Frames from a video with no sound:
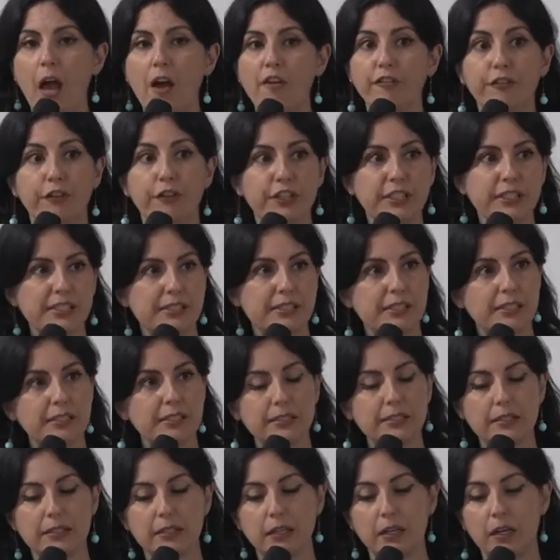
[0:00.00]
For
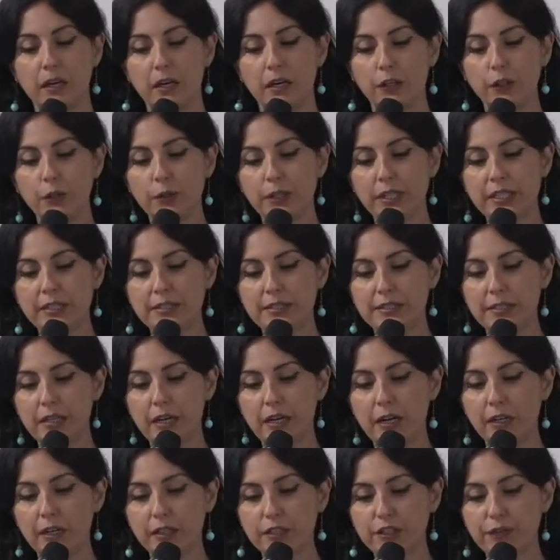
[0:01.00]
instance,
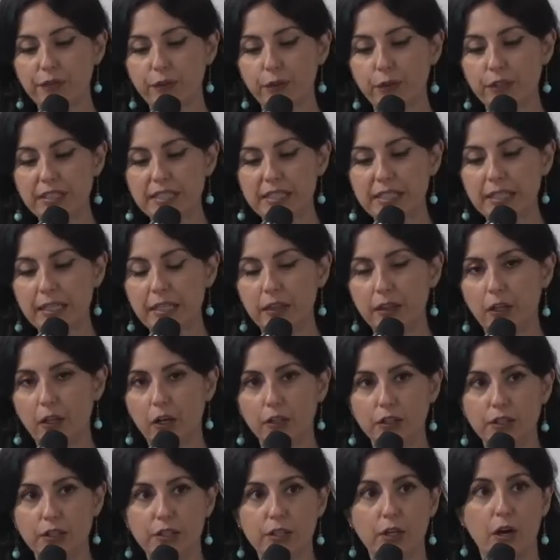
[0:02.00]
UNHCR is focusing a
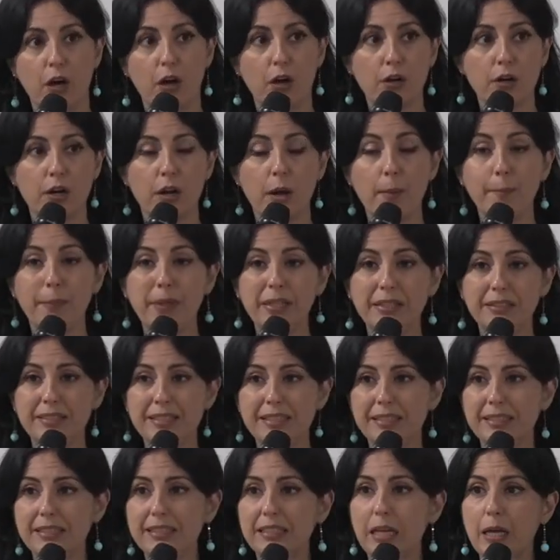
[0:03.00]
lot on
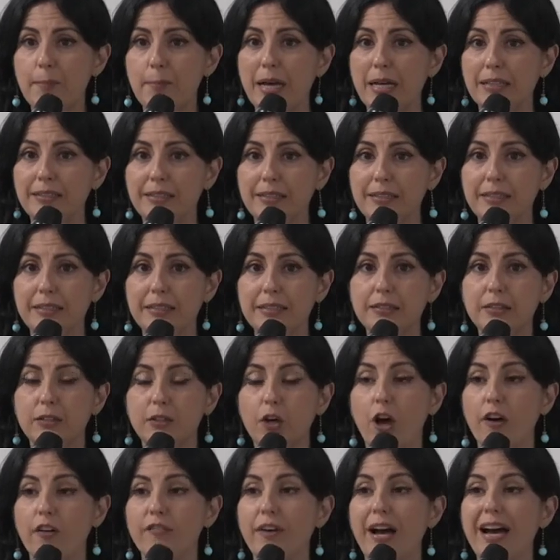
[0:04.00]
building the capacities
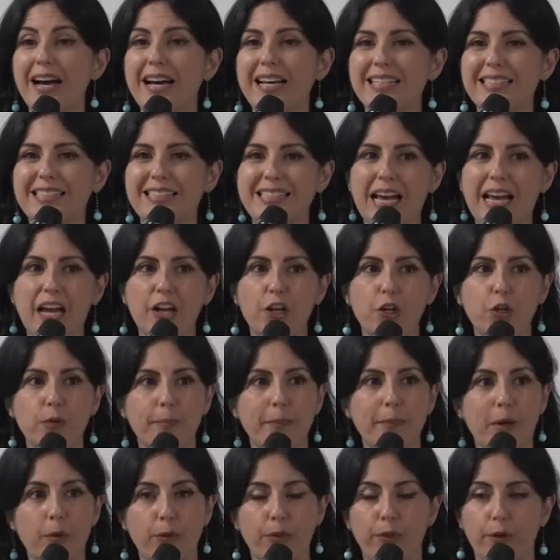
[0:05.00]
of
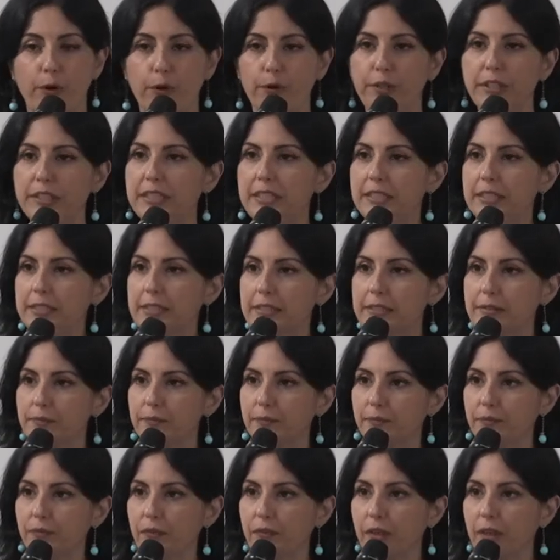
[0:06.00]
asylum authorities.
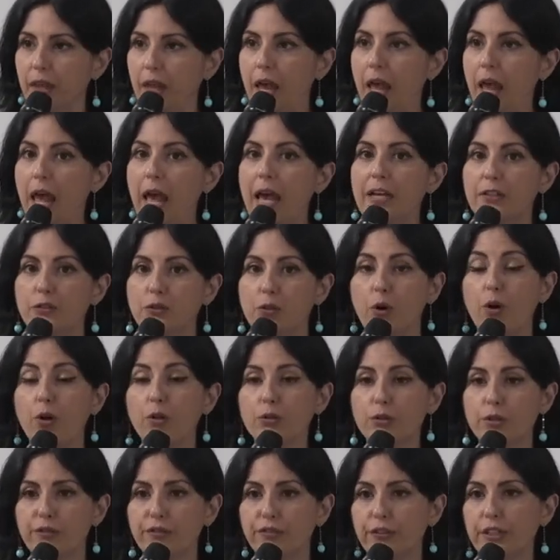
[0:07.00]
And so
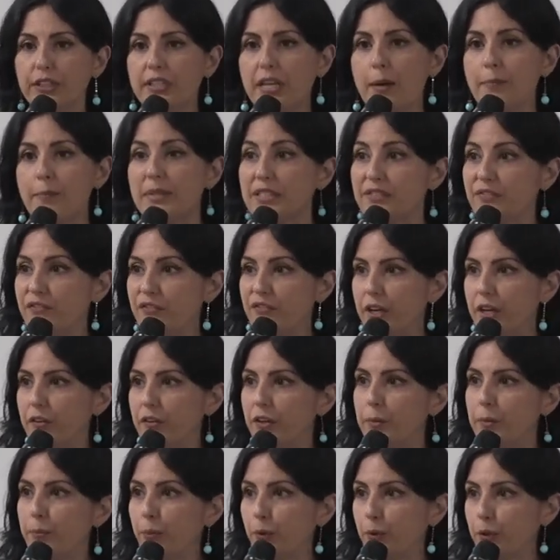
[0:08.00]
also for them is
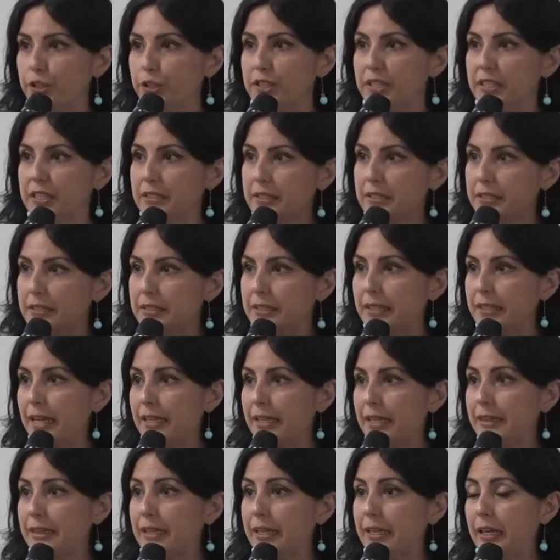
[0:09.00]
very important
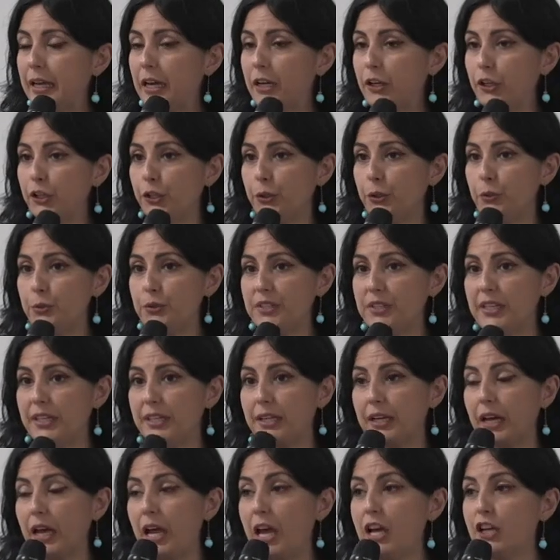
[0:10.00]
that they are
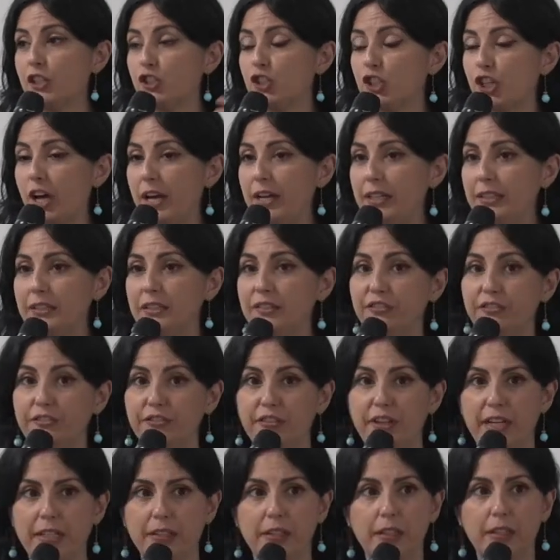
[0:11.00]
using
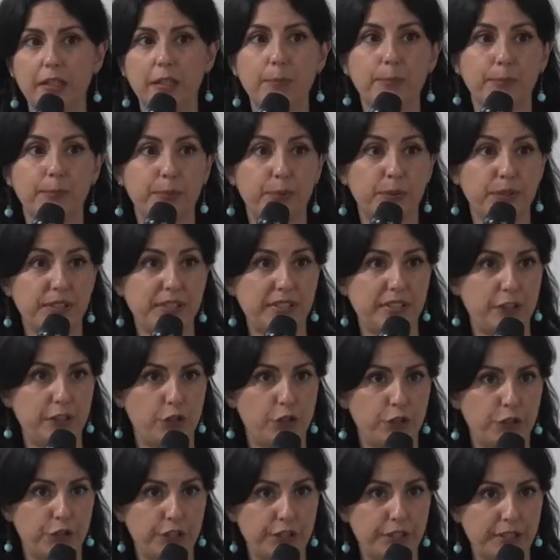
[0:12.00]
child-friendly
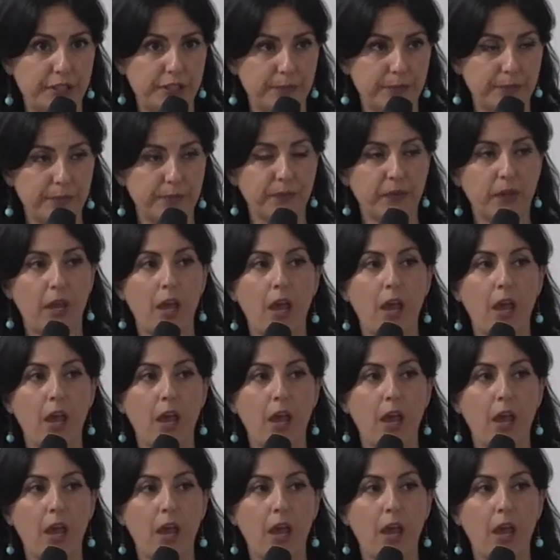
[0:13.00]
procedures.